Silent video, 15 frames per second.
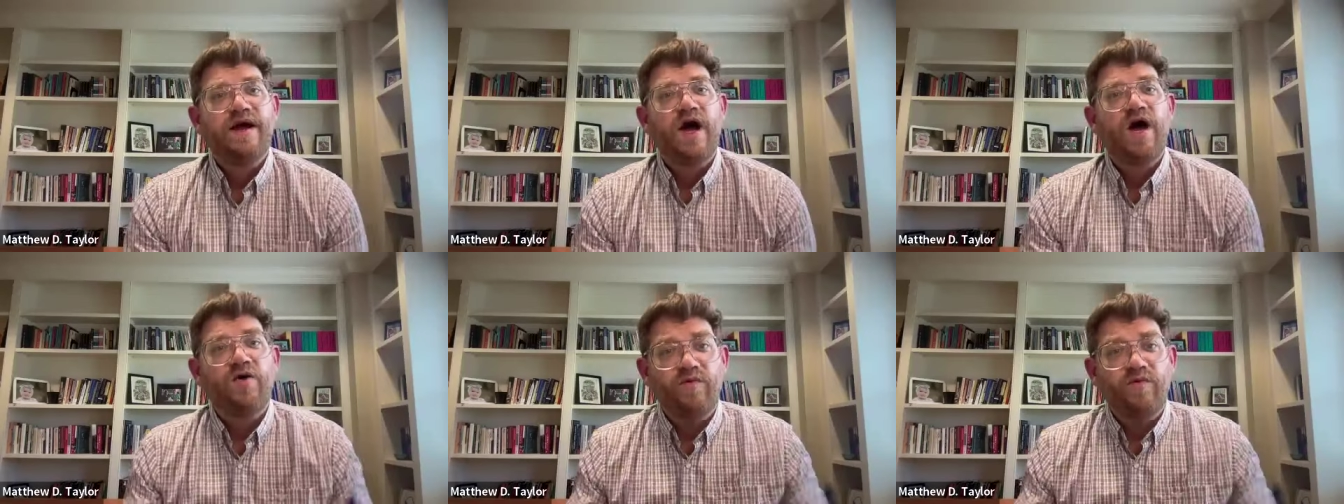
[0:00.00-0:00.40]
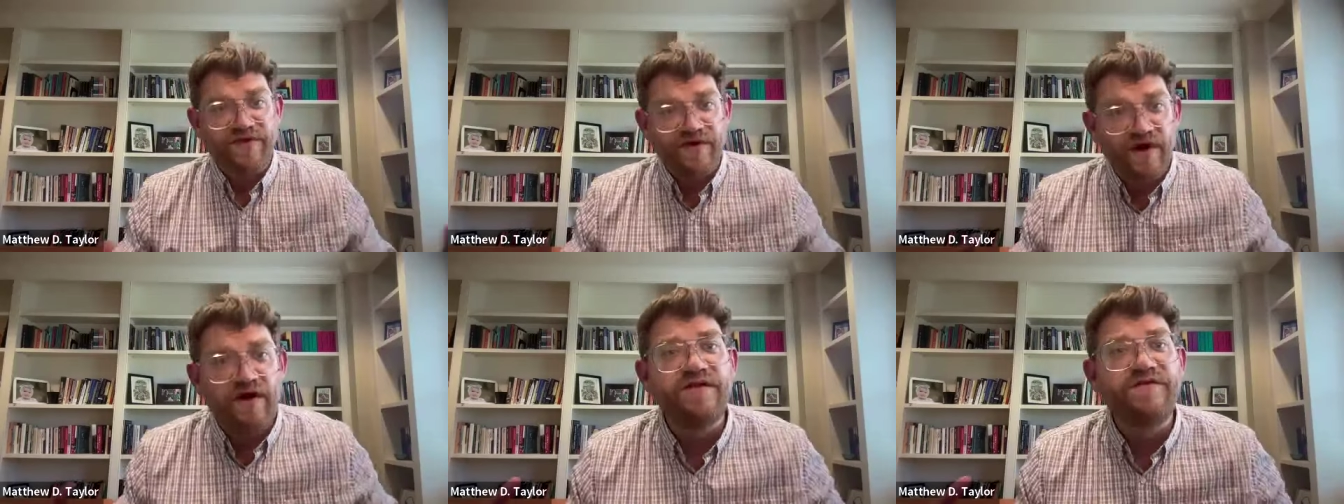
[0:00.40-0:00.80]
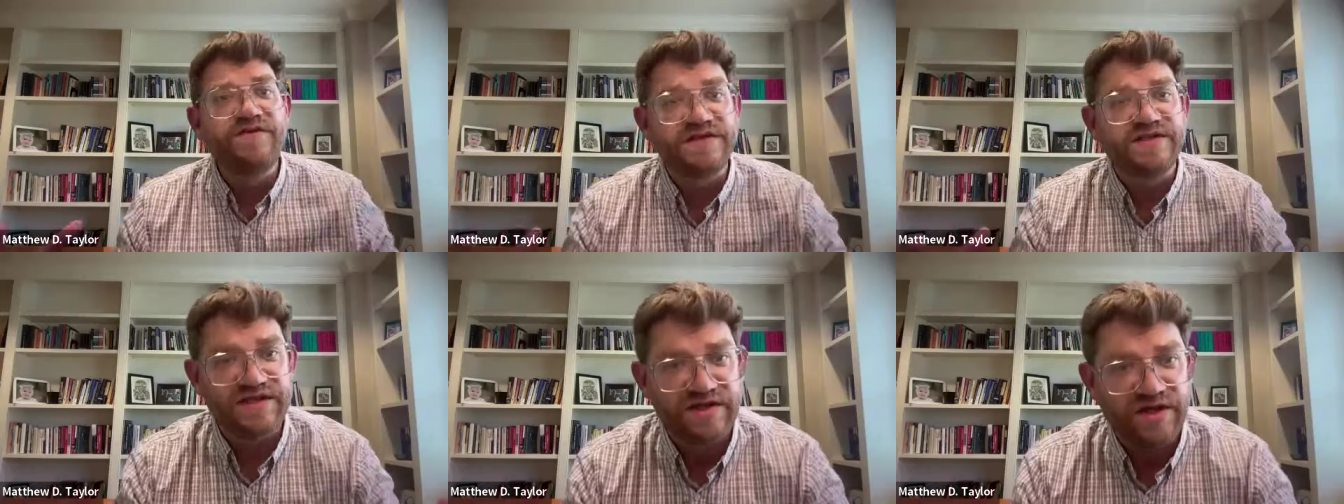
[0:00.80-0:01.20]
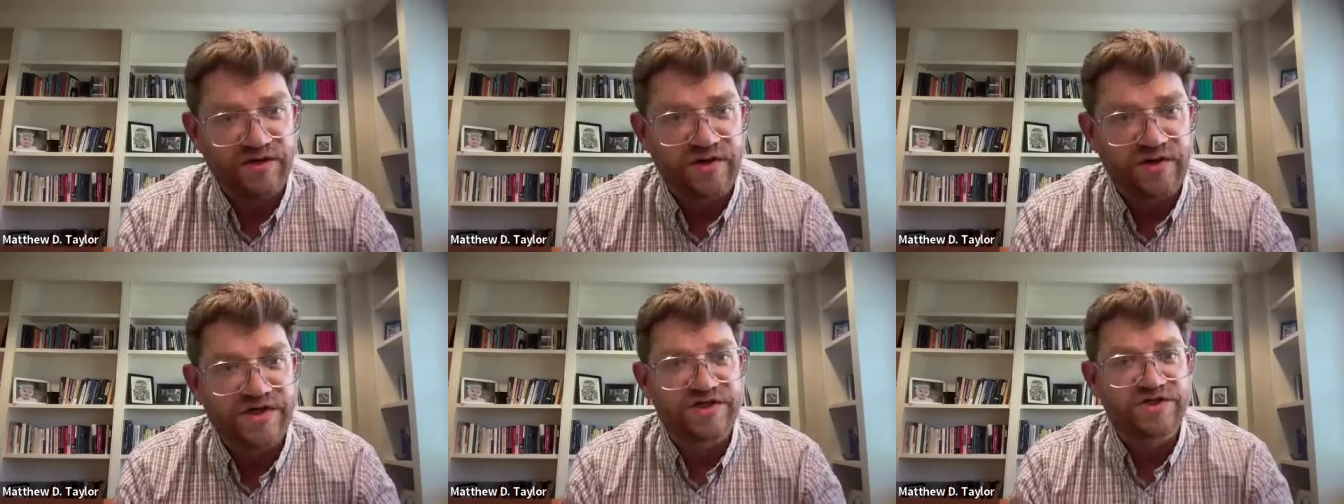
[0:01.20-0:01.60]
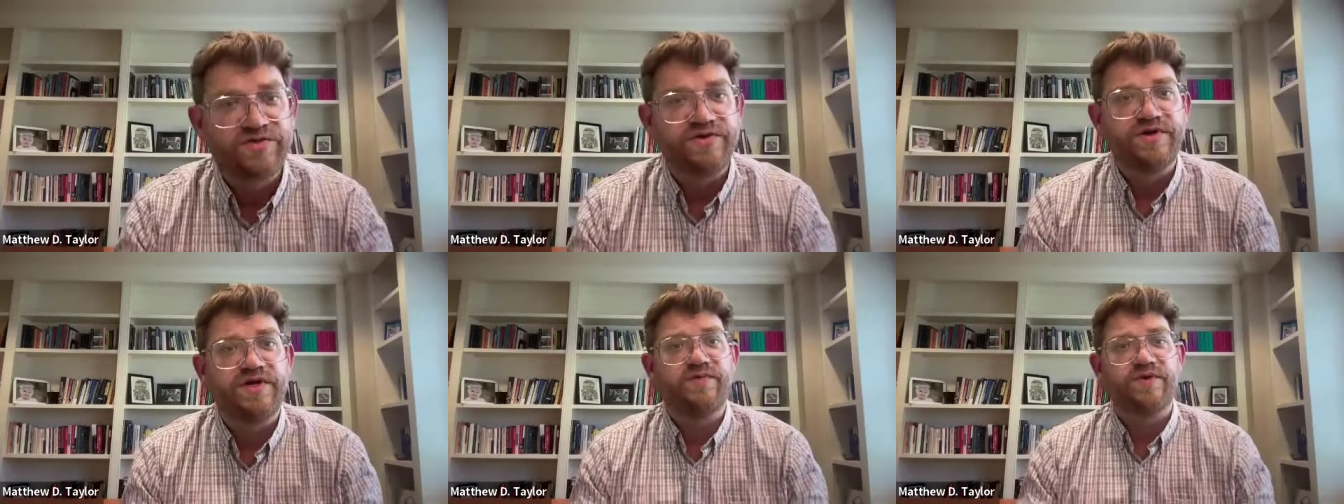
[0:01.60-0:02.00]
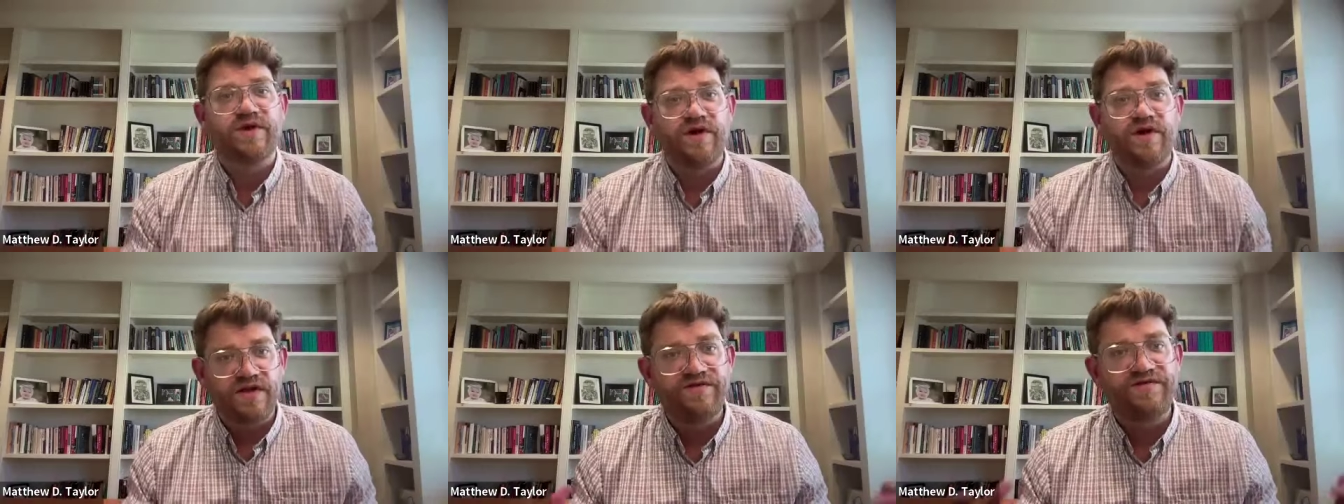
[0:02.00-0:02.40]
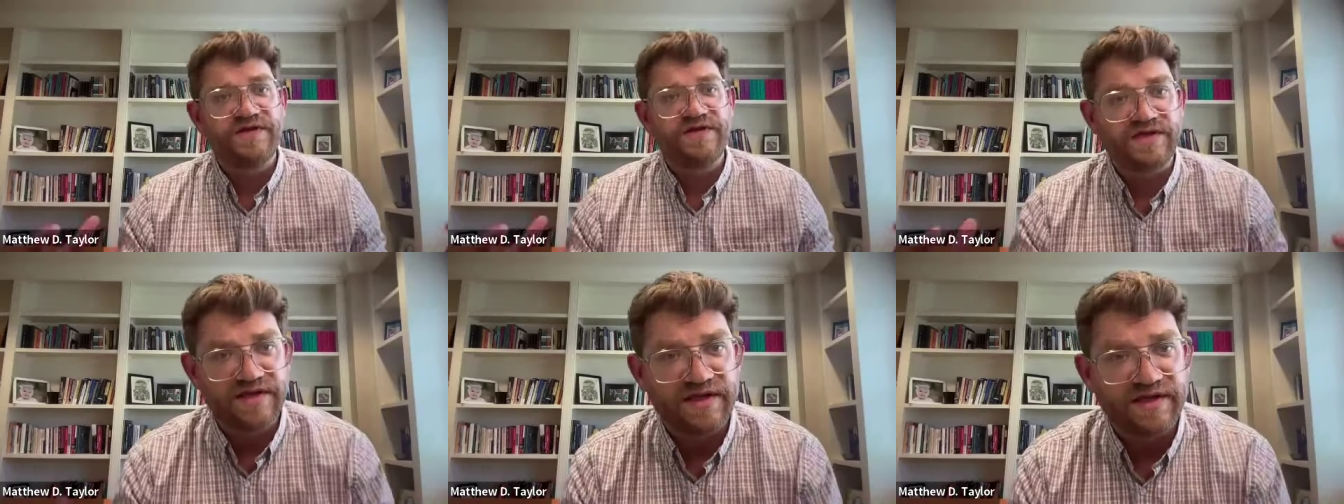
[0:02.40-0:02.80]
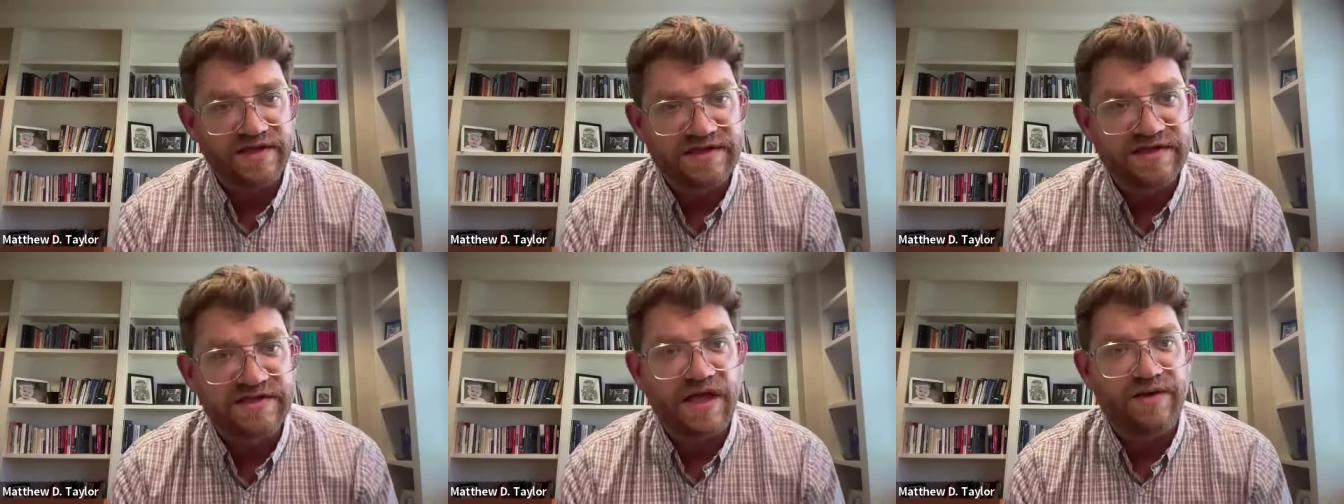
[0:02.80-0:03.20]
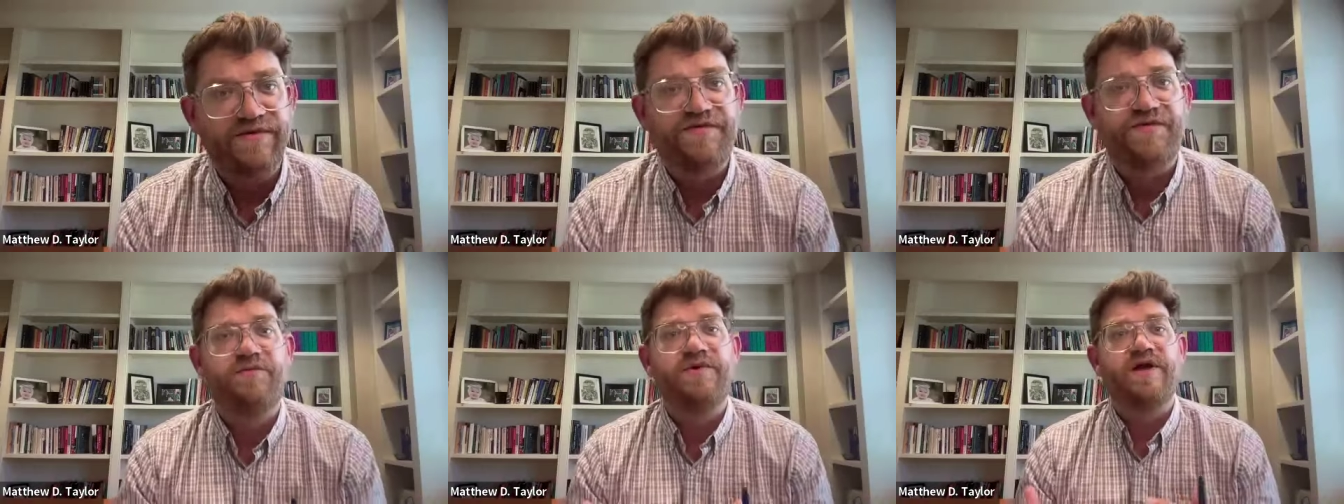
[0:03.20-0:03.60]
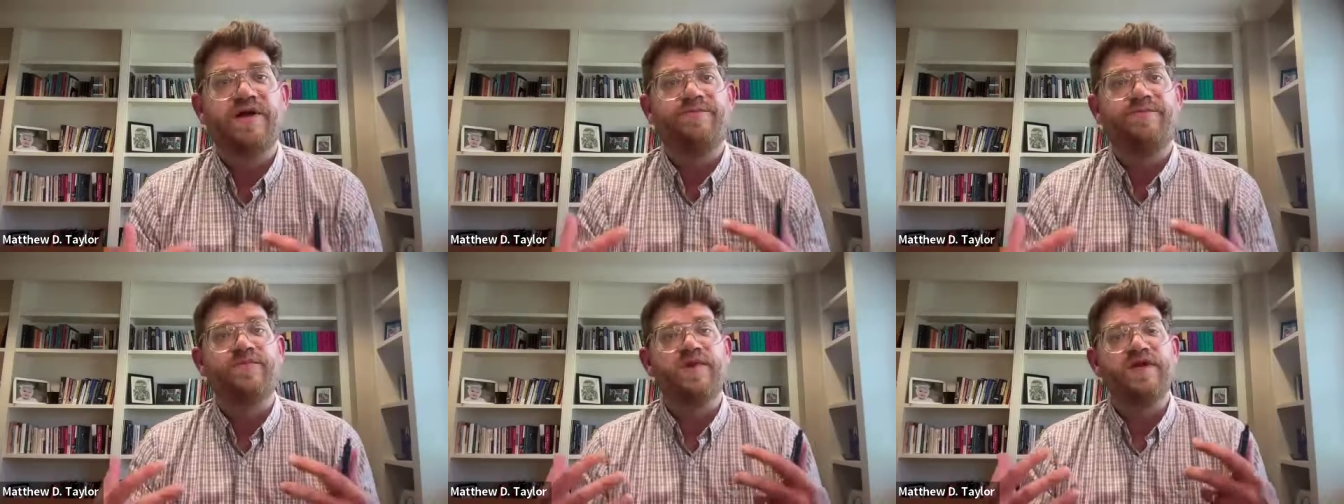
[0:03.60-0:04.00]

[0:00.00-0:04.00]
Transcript: oh, with all of this increased scrutiny, with all of the, the this Islamophobia,